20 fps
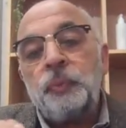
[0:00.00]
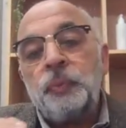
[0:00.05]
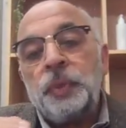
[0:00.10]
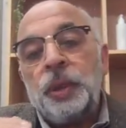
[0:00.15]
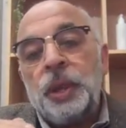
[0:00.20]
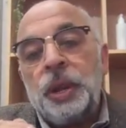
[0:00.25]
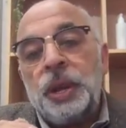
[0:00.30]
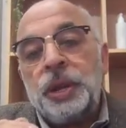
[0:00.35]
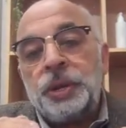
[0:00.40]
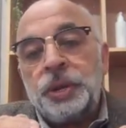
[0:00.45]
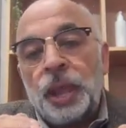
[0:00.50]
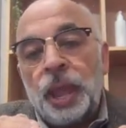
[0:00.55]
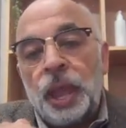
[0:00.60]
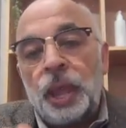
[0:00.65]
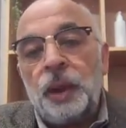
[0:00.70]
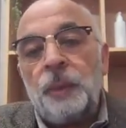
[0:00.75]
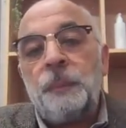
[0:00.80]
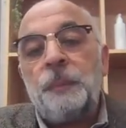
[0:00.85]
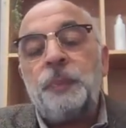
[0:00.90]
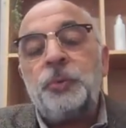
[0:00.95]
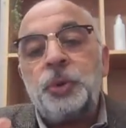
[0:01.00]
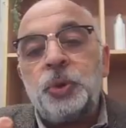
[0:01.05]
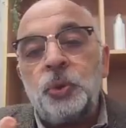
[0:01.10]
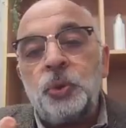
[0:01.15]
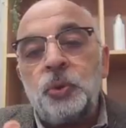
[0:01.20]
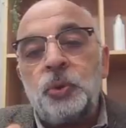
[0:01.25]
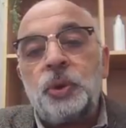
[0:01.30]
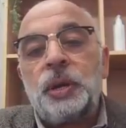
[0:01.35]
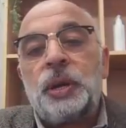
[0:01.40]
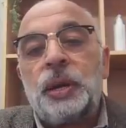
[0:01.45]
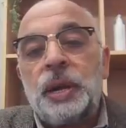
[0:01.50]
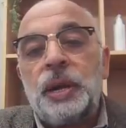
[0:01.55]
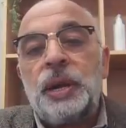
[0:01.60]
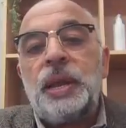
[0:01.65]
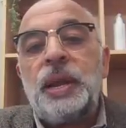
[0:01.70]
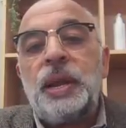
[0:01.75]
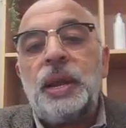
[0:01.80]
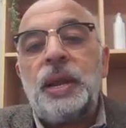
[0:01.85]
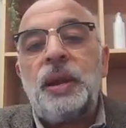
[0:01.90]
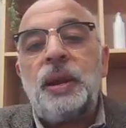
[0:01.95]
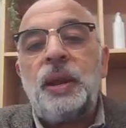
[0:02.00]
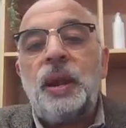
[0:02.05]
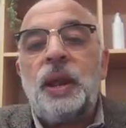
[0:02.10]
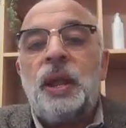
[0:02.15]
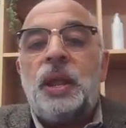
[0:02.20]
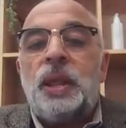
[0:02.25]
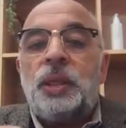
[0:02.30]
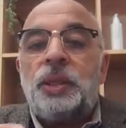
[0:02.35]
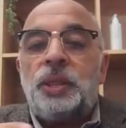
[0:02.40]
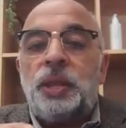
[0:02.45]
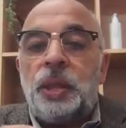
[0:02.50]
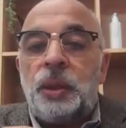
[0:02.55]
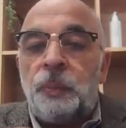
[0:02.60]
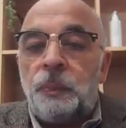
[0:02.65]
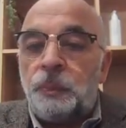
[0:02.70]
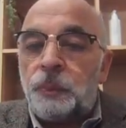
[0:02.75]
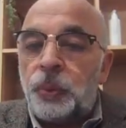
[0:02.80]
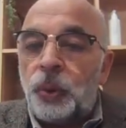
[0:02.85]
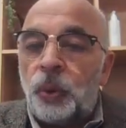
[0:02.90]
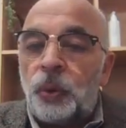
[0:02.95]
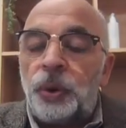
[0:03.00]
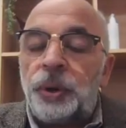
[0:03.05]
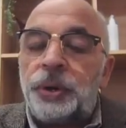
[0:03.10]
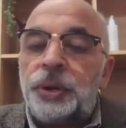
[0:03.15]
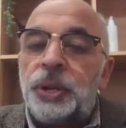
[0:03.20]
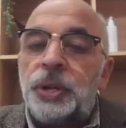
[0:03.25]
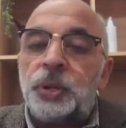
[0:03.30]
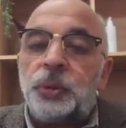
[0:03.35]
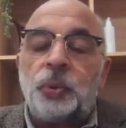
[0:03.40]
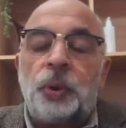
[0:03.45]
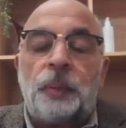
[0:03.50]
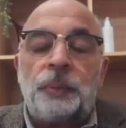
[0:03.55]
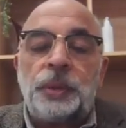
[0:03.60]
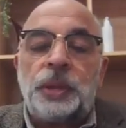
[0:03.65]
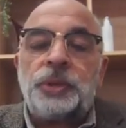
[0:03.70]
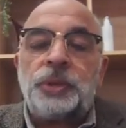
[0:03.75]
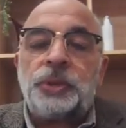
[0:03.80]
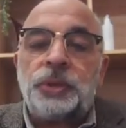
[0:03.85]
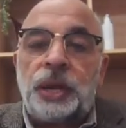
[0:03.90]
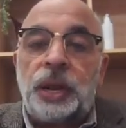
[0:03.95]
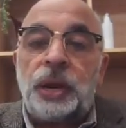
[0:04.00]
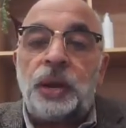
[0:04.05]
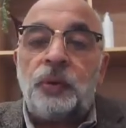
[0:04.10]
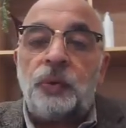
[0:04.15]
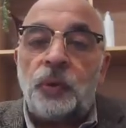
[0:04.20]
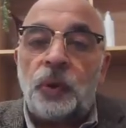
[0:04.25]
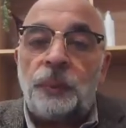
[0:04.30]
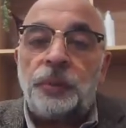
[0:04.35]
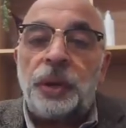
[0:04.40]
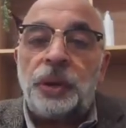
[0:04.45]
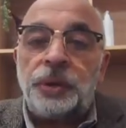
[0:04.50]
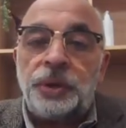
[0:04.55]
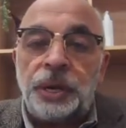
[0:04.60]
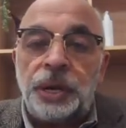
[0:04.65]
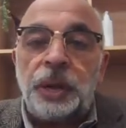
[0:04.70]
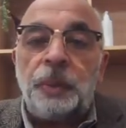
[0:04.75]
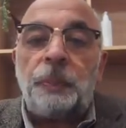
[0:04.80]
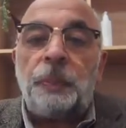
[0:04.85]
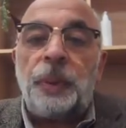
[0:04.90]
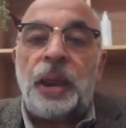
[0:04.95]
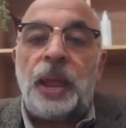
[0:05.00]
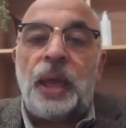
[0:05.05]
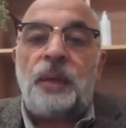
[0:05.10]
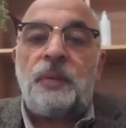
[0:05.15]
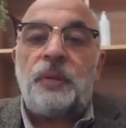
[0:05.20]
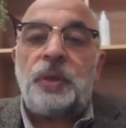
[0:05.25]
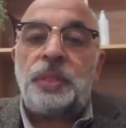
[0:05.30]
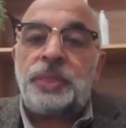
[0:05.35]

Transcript: it helps to clean the impurities from the skin from the deep level.